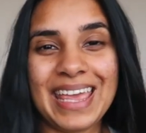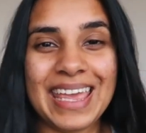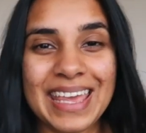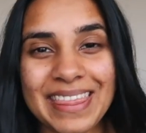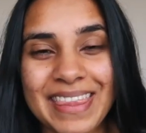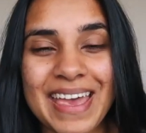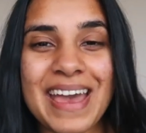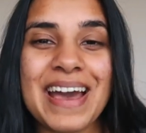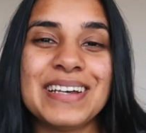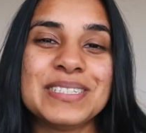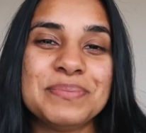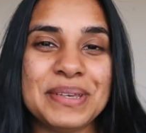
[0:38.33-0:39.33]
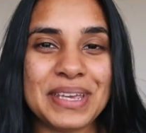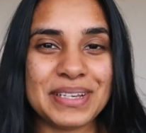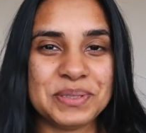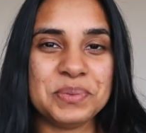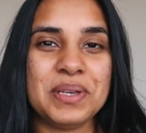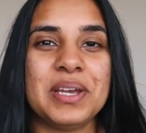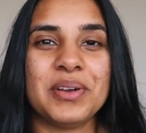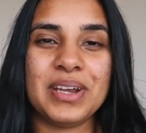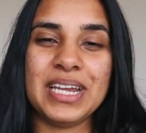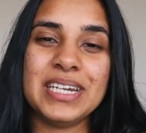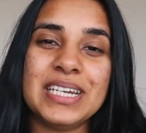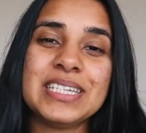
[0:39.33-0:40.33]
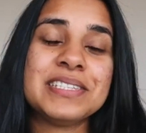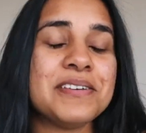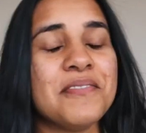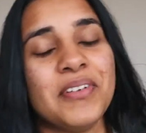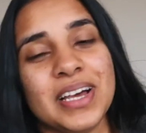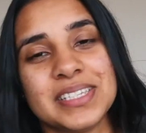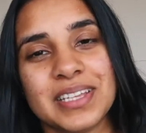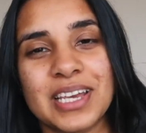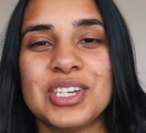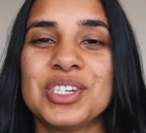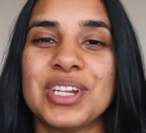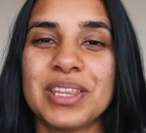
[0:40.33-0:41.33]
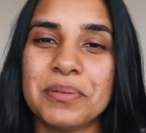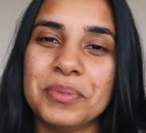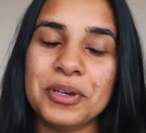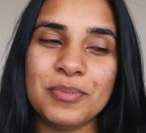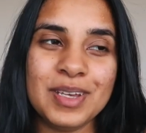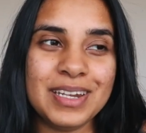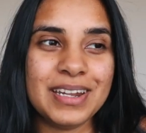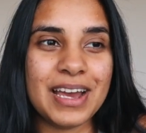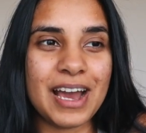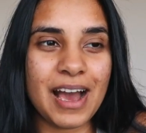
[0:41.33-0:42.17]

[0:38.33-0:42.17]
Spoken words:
in the house because we are in self-isolation at the moment.